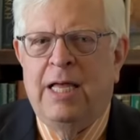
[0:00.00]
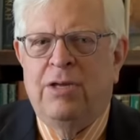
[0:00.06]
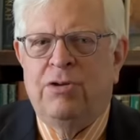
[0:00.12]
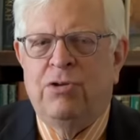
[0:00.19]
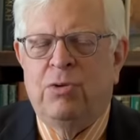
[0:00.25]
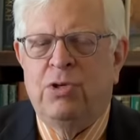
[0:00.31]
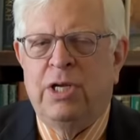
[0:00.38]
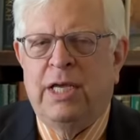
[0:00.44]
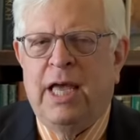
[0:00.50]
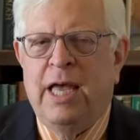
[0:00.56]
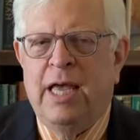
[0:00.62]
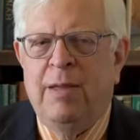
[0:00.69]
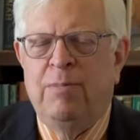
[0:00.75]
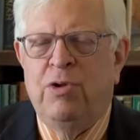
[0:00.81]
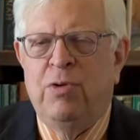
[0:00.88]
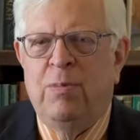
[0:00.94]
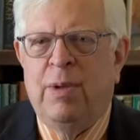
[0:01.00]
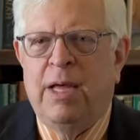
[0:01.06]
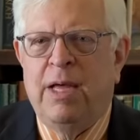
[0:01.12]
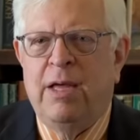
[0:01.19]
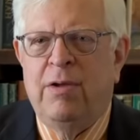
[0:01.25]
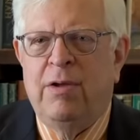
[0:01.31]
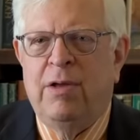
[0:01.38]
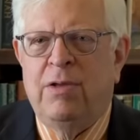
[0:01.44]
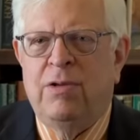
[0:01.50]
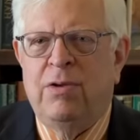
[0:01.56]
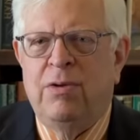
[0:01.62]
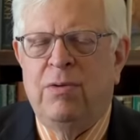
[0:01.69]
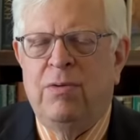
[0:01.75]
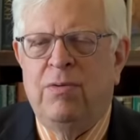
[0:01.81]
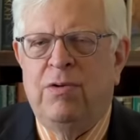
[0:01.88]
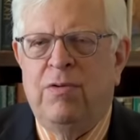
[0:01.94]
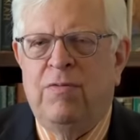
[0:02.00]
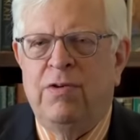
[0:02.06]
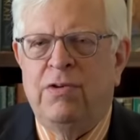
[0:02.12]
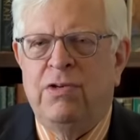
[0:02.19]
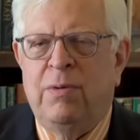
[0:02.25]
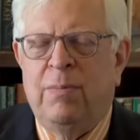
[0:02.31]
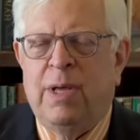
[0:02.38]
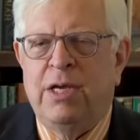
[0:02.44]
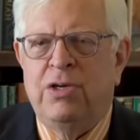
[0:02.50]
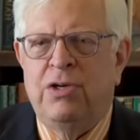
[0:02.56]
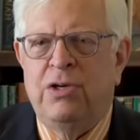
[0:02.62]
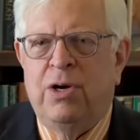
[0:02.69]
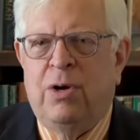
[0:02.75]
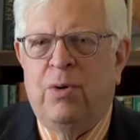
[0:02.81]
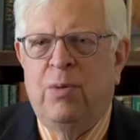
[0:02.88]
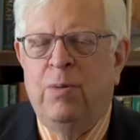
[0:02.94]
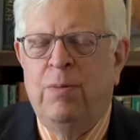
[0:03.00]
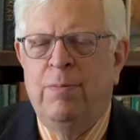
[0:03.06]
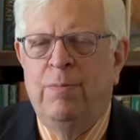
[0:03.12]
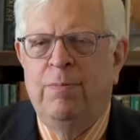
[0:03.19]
So she came to my to to visit my show